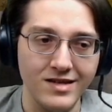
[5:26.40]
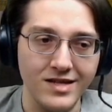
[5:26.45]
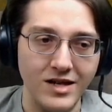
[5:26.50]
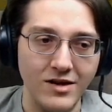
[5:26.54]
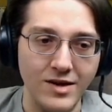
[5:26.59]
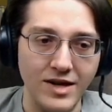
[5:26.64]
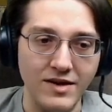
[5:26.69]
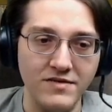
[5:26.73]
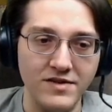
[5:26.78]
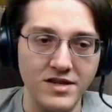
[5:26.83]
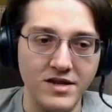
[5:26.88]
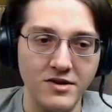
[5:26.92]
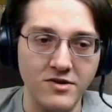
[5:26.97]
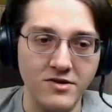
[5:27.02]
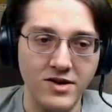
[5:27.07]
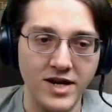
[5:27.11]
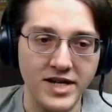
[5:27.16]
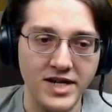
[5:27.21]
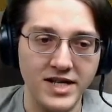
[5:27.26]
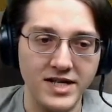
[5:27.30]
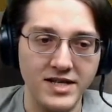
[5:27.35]
So even
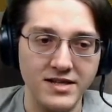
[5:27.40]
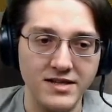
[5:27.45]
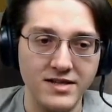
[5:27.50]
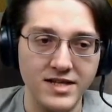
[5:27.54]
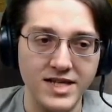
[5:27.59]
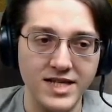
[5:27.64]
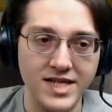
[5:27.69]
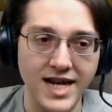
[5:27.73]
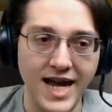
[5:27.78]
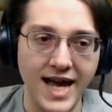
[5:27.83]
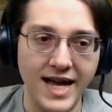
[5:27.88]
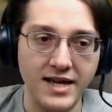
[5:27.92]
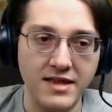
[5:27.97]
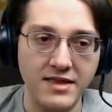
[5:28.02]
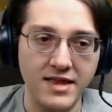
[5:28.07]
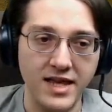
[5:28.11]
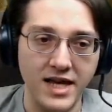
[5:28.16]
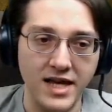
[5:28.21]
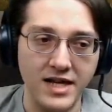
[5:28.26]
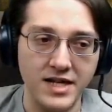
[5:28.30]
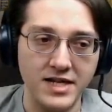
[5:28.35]
though I can stack
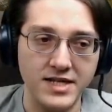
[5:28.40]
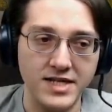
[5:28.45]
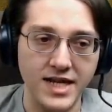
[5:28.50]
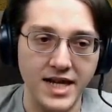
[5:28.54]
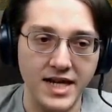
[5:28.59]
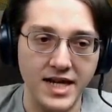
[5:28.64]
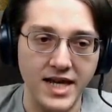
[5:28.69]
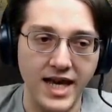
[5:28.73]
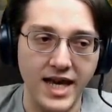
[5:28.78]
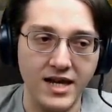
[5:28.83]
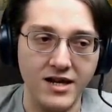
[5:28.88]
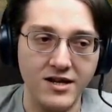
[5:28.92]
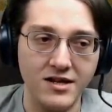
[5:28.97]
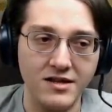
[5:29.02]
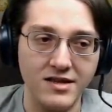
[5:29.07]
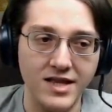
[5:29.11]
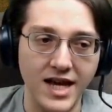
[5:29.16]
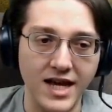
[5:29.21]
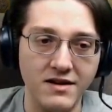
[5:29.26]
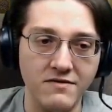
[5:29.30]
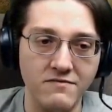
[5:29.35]
things, I
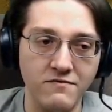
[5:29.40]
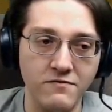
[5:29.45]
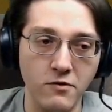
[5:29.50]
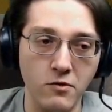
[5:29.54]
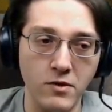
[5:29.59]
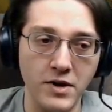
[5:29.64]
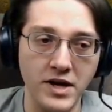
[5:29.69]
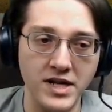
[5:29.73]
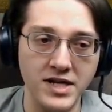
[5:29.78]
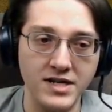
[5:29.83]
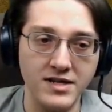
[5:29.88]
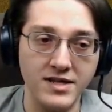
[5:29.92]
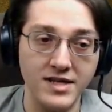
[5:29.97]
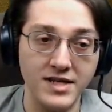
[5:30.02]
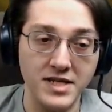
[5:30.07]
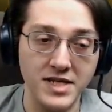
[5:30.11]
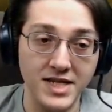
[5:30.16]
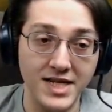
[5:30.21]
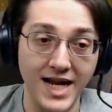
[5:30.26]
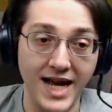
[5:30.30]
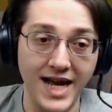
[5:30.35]
cannot then void the
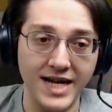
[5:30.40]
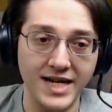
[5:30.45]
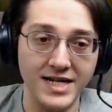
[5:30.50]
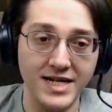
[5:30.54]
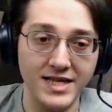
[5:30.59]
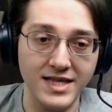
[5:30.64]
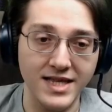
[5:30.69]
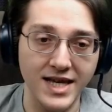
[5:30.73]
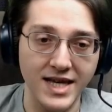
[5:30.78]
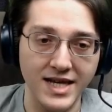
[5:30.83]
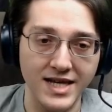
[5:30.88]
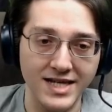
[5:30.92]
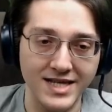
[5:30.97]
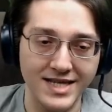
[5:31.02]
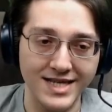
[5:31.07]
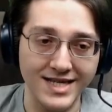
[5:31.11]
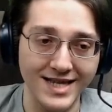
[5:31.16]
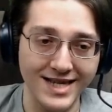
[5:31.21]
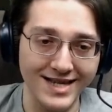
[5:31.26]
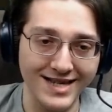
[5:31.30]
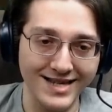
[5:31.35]
stacked
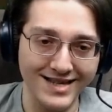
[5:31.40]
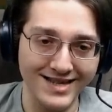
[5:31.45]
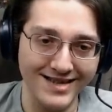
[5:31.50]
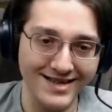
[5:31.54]
things.